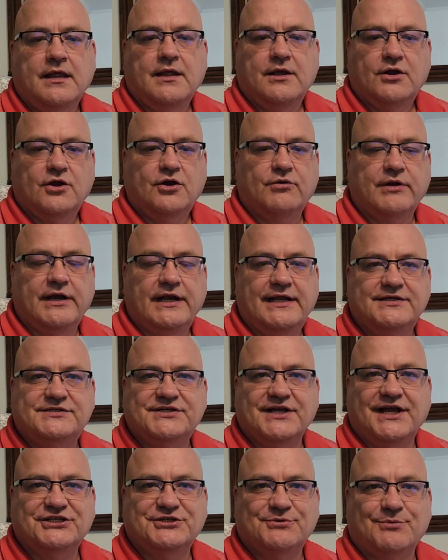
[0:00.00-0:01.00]
Greetings,
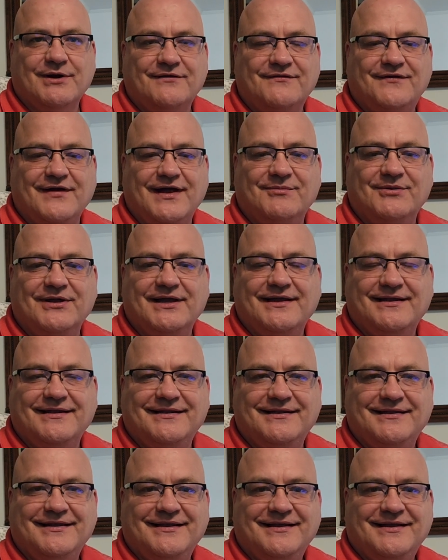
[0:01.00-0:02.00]
Sanctuary family.
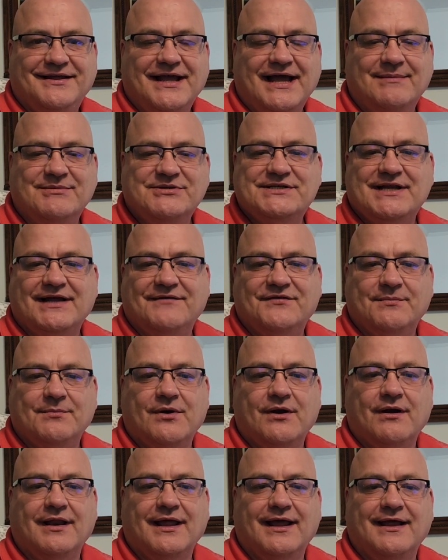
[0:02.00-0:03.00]
I'm Stephen
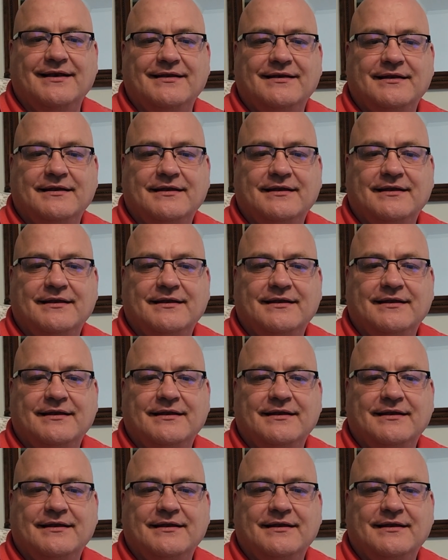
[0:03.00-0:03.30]
Marlette.